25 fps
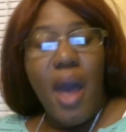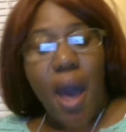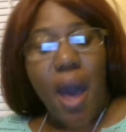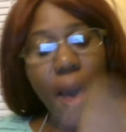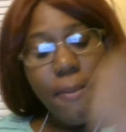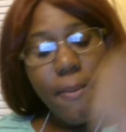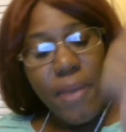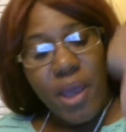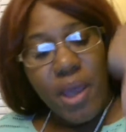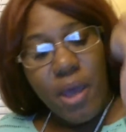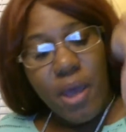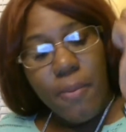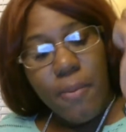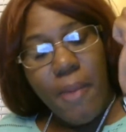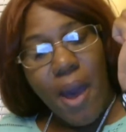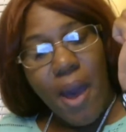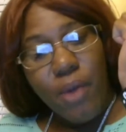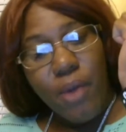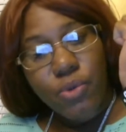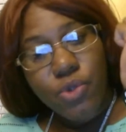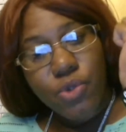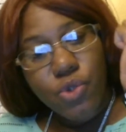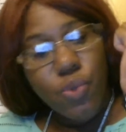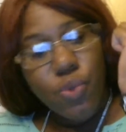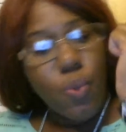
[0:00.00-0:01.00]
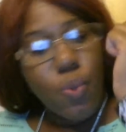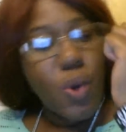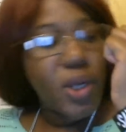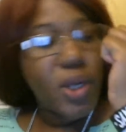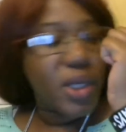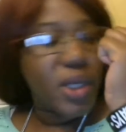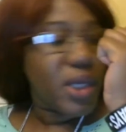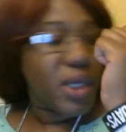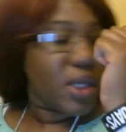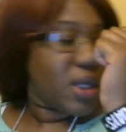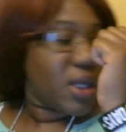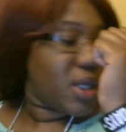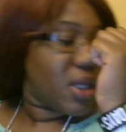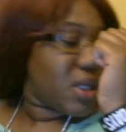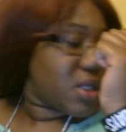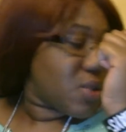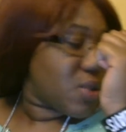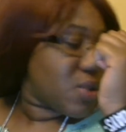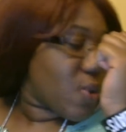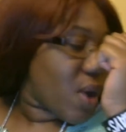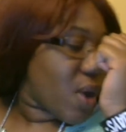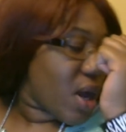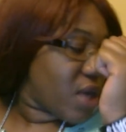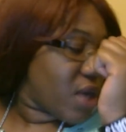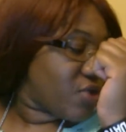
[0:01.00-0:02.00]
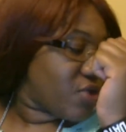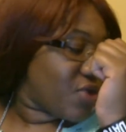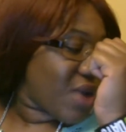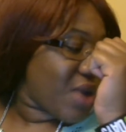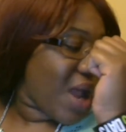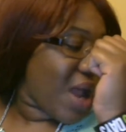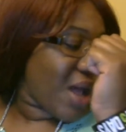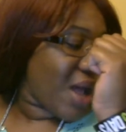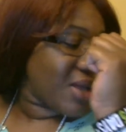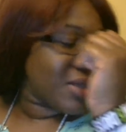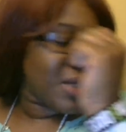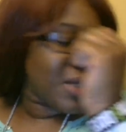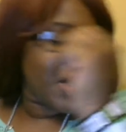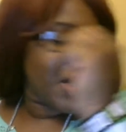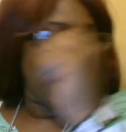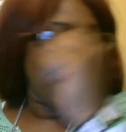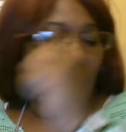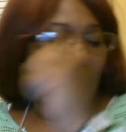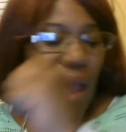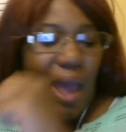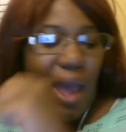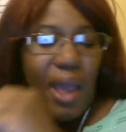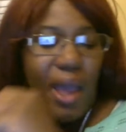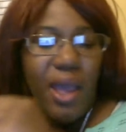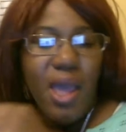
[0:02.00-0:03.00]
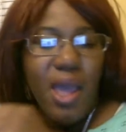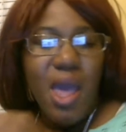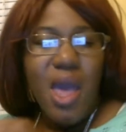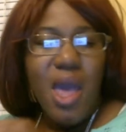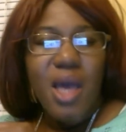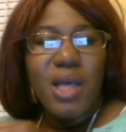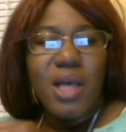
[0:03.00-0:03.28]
I make about 20 to $100 a day